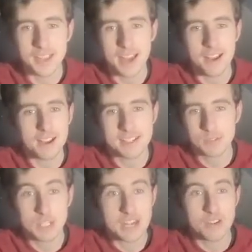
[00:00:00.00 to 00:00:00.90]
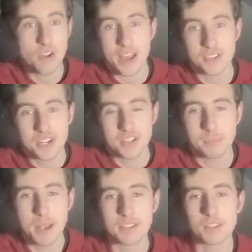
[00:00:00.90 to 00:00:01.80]
that I did not actually
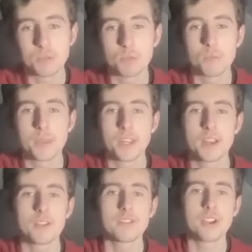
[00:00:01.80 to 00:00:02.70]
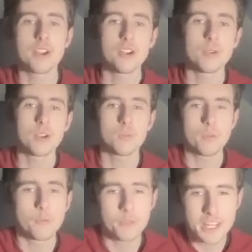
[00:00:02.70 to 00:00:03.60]
expect at all. So
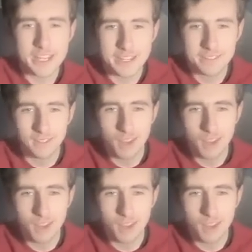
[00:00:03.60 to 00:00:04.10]
V and